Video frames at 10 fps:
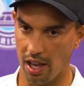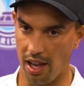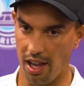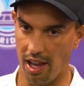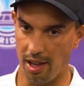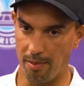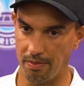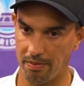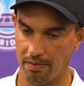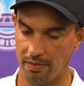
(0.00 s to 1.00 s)

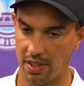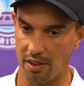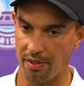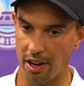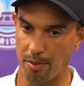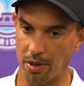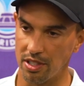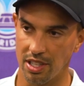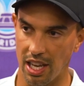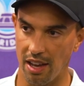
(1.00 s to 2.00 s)
um, they're very
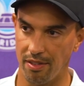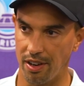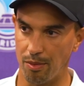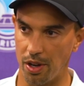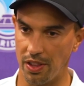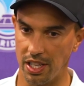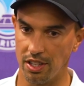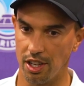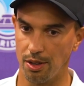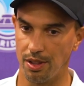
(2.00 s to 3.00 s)
much together in what they
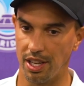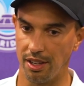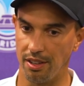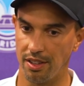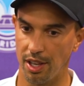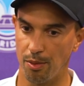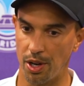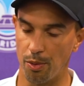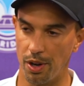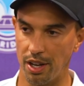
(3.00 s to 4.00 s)
do. They they
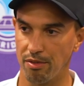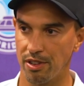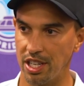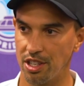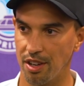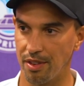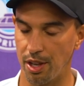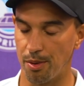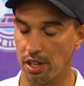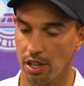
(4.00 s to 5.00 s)
want to work for each other.
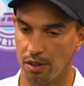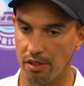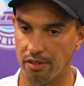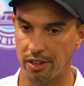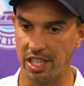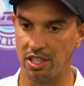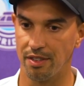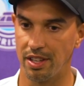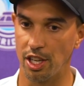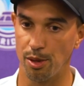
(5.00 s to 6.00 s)
They want to cover for each other. They